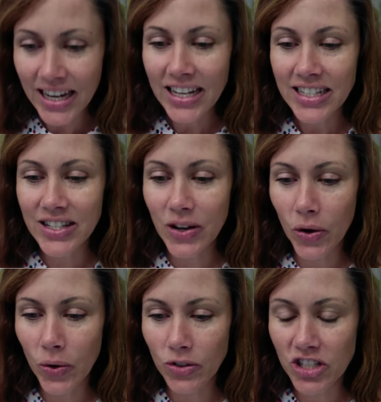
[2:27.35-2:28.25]

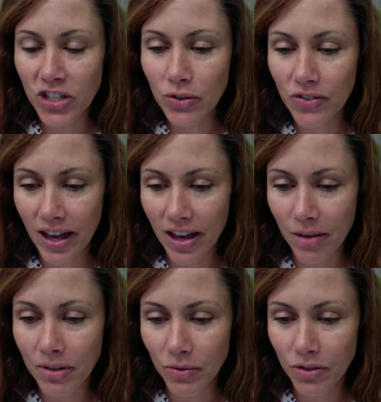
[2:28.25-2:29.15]
So two of
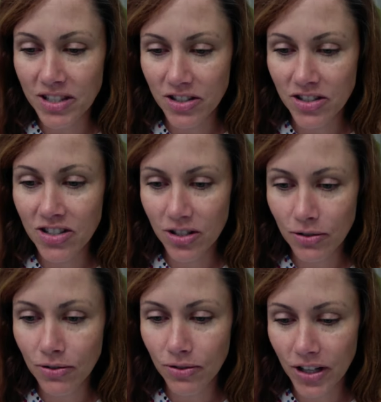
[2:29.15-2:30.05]
them, it was
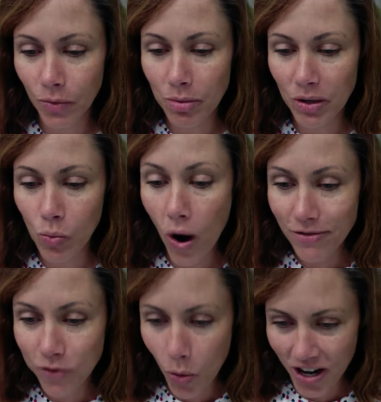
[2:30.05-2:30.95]
would be
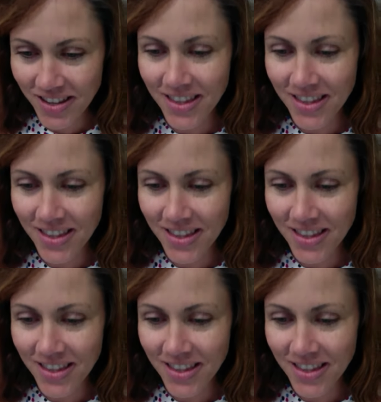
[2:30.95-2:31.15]
1/4.